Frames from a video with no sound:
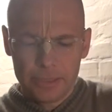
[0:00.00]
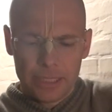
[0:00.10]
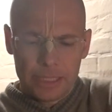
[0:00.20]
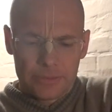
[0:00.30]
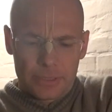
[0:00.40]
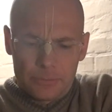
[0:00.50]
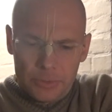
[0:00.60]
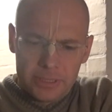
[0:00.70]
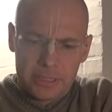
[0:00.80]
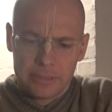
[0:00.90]
they have some
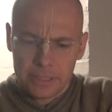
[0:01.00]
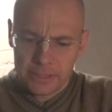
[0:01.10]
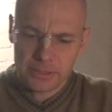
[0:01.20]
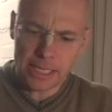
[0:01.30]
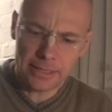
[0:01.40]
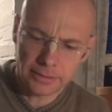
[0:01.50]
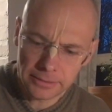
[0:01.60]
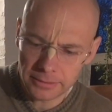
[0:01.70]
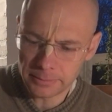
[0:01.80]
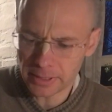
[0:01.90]
way they
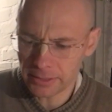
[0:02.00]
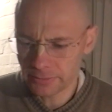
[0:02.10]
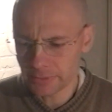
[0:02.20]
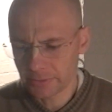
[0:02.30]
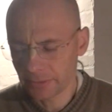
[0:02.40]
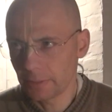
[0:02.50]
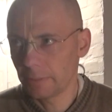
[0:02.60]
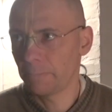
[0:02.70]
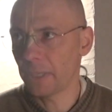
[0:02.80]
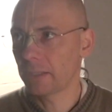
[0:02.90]
chant the mantras
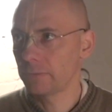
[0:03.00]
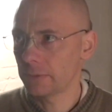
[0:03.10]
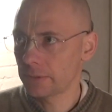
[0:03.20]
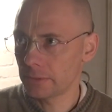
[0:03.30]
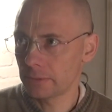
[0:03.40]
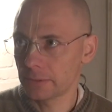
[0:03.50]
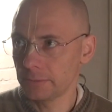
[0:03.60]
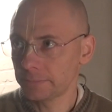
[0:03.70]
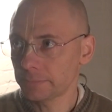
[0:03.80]
backwards also.